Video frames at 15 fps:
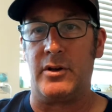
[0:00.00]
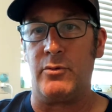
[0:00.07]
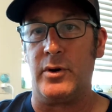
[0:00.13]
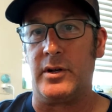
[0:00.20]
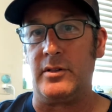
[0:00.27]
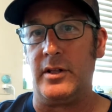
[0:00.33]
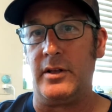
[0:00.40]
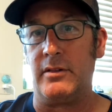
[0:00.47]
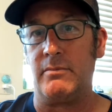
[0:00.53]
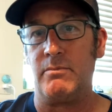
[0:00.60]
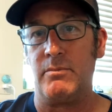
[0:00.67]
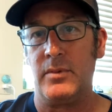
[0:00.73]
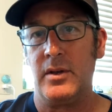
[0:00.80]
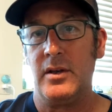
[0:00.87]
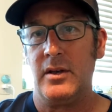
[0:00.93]
quickly,
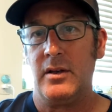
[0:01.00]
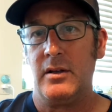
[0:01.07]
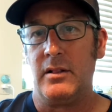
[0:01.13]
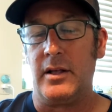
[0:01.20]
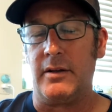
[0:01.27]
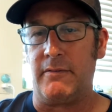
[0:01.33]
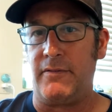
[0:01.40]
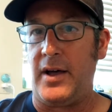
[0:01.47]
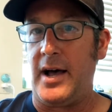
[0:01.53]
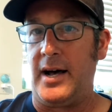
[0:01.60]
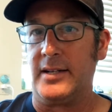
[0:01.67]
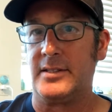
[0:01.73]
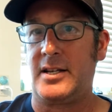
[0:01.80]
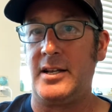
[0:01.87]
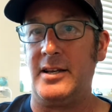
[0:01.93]
like
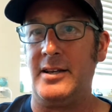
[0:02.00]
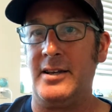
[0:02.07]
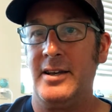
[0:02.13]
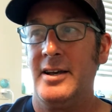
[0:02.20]
fast.